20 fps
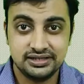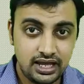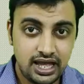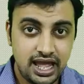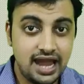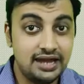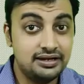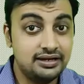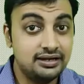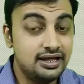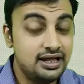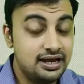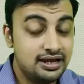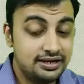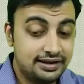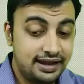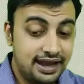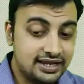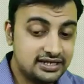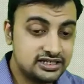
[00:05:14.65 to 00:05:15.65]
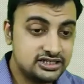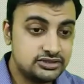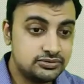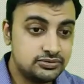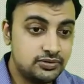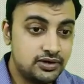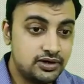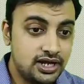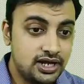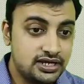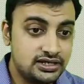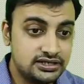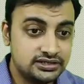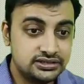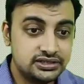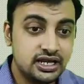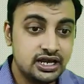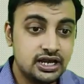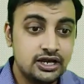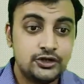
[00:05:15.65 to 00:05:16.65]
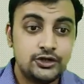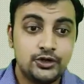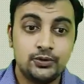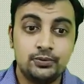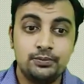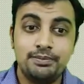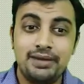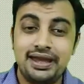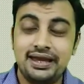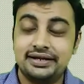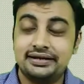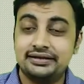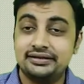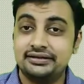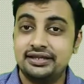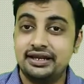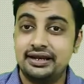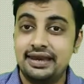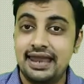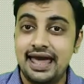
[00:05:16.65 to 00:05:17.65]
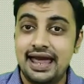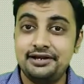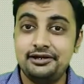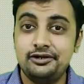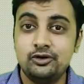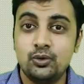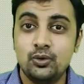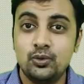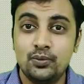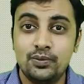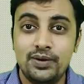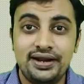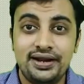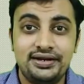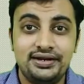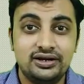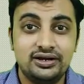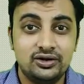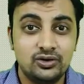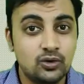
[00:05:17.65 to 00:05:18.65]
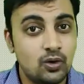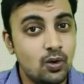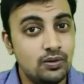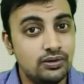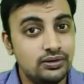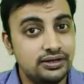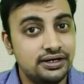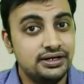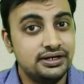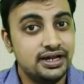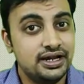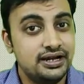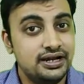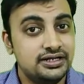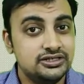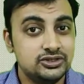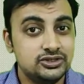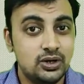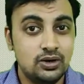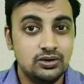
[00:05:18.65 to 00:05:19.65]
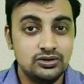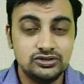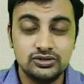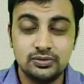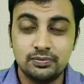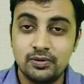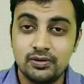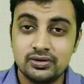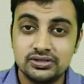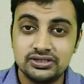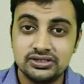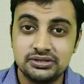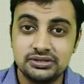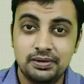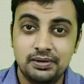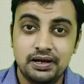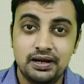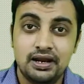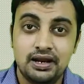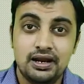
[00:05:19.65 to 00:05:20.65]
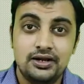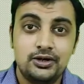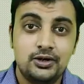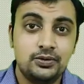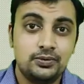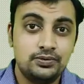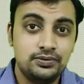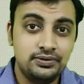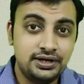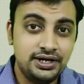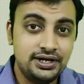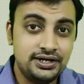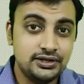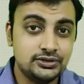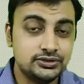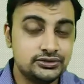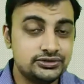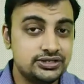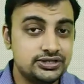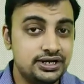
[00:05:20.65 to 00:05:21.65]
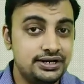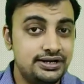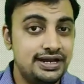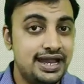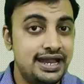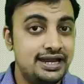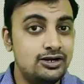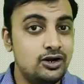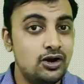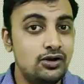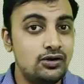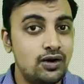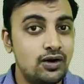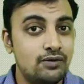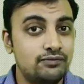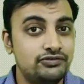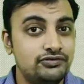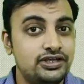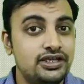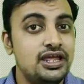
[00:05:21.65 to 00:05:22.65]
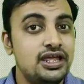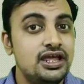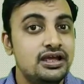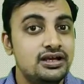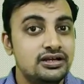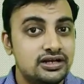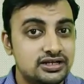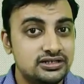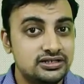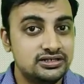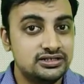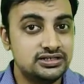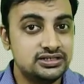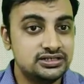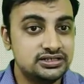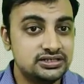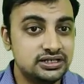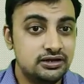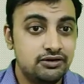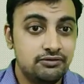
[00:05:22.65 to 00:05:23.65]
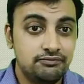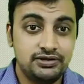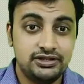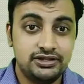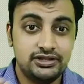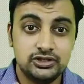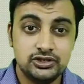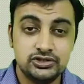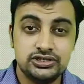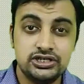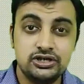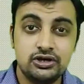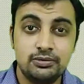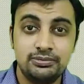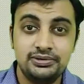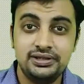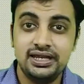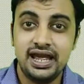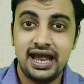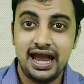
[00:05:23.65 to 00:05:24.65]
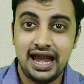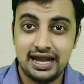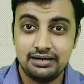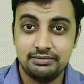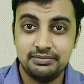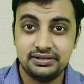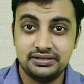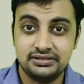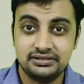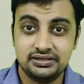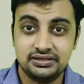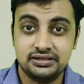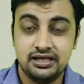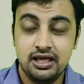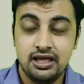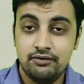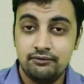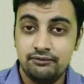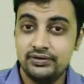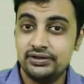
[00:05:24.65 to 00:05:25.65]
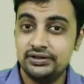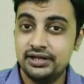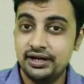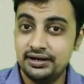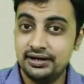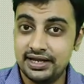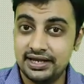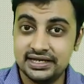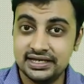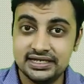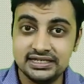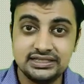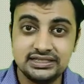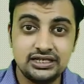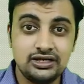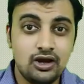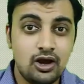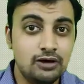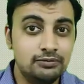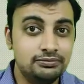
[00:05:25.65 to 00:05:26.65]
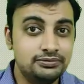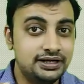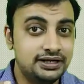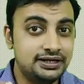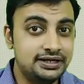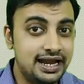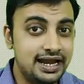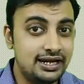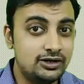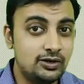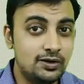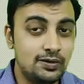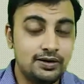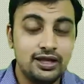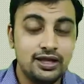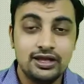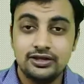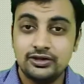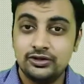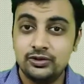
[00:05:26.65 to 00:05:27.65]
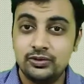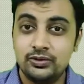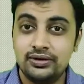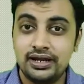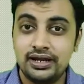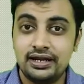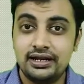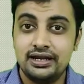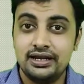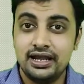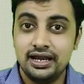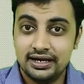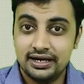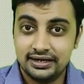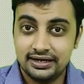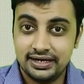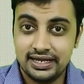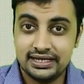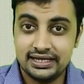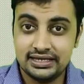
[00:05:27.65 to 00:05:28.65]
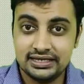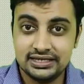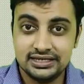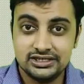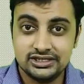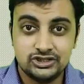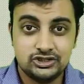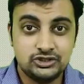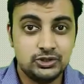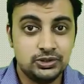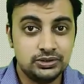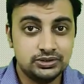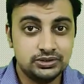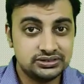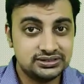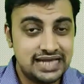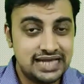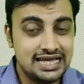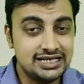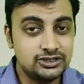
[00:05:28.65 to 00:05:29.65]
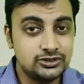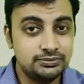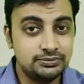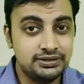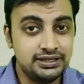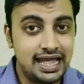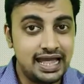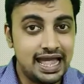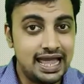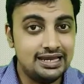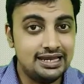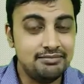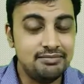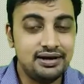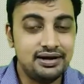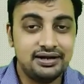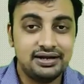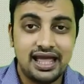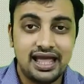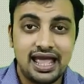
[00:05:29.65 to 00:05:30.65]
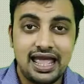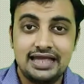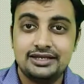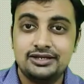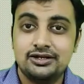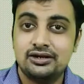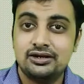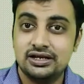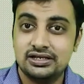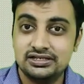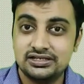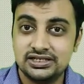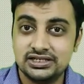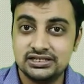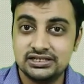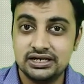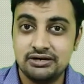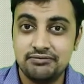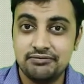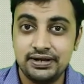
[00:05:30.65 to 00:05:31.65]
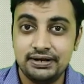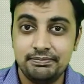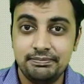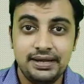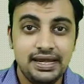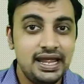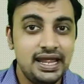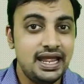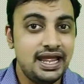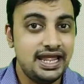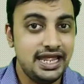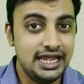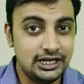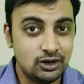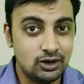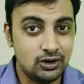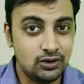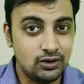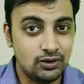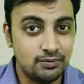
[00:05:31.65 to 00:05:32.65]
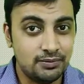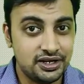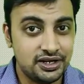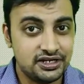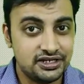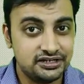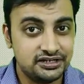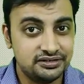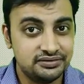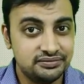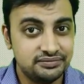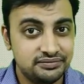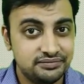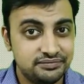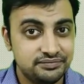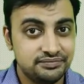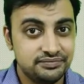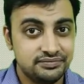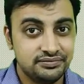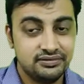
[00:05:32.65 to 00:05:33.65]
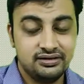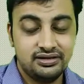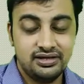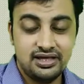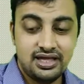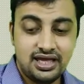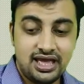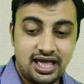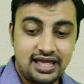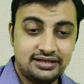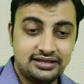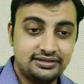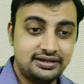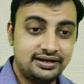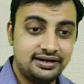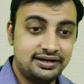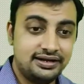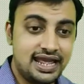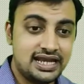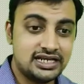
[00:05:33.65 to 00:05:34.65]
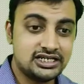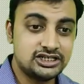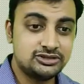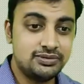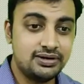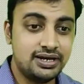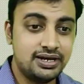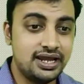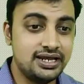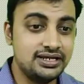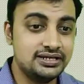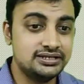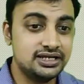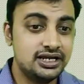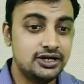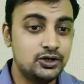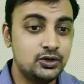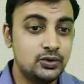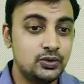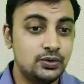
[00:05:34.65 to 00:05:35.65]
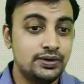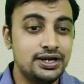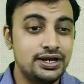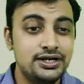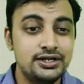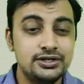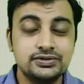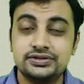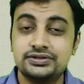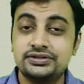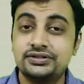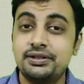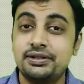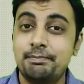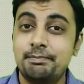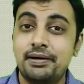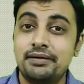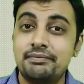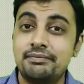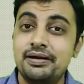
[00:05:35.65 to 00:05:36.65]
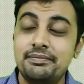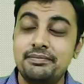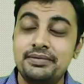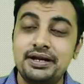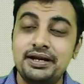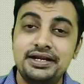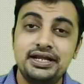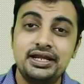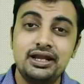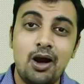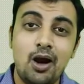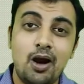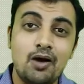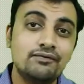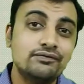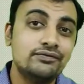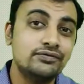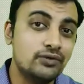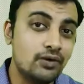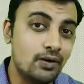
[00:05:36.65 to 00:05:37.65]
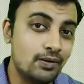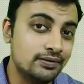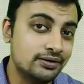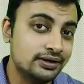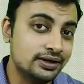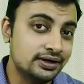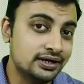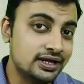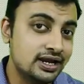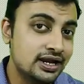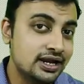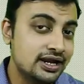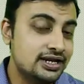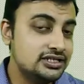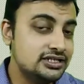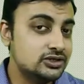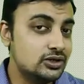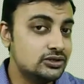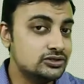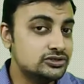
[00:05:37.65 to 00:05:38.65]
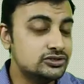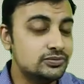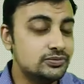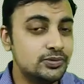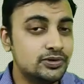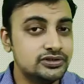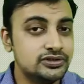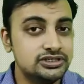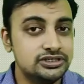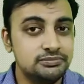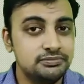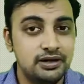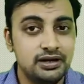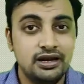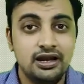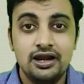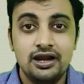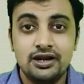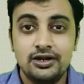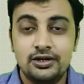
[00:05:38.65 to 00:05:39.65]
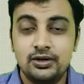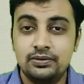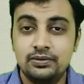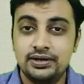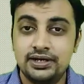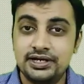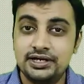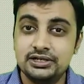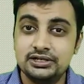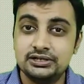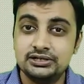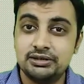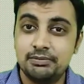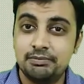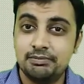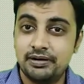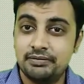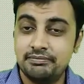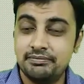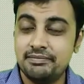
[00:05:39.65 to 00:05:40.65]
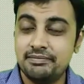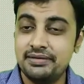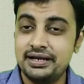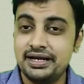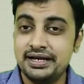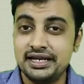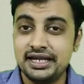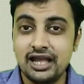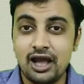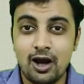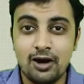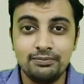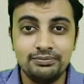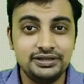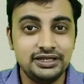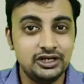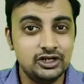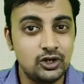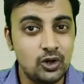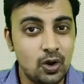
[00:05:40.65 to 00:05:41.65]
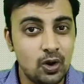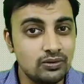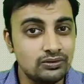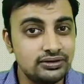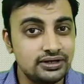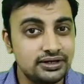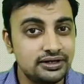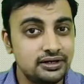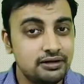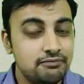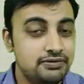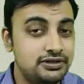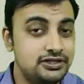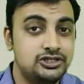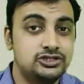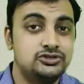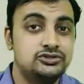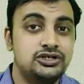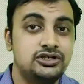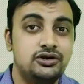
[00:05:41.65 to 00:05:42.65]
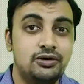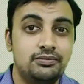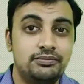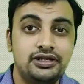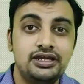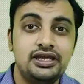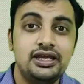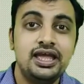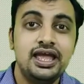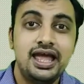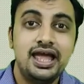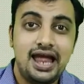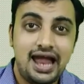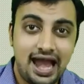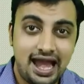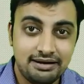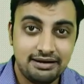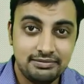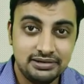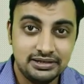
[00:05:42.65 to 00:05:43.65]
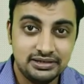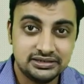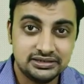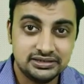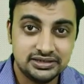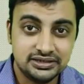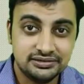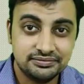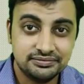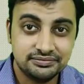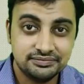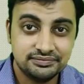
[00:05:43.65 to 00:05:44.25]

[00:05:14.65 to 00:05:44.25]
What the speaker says: And next one is to make the lightweight concrete. It is also possible to reduce the dead load of the construction with using of the admixture. With the decreasing of the dead load, you can decrease your size of the element and your construction will be economic. And the next one is to reduce the permeability of concrete. It is also possible to reduce the permeability of the concrete with using of the admixture.